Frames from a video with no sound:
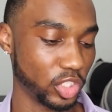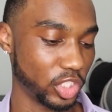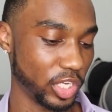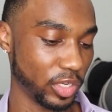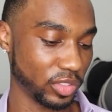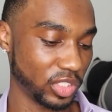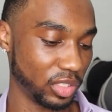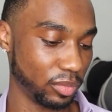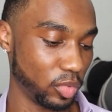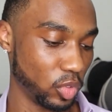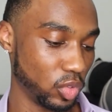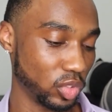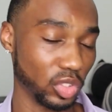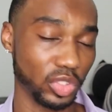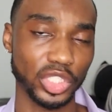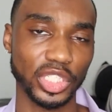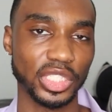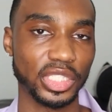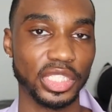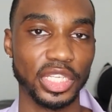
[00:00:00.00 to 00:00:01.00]
Chelsea boots or
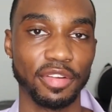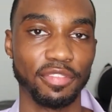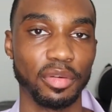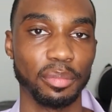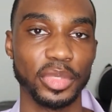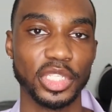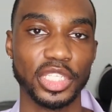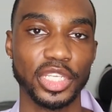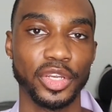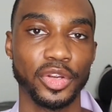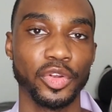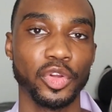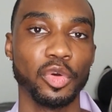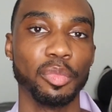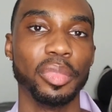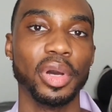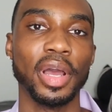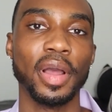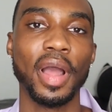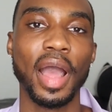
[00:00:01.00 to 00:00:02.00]
just different material,
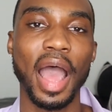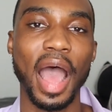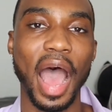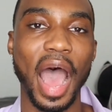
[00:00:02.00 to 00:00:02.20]
but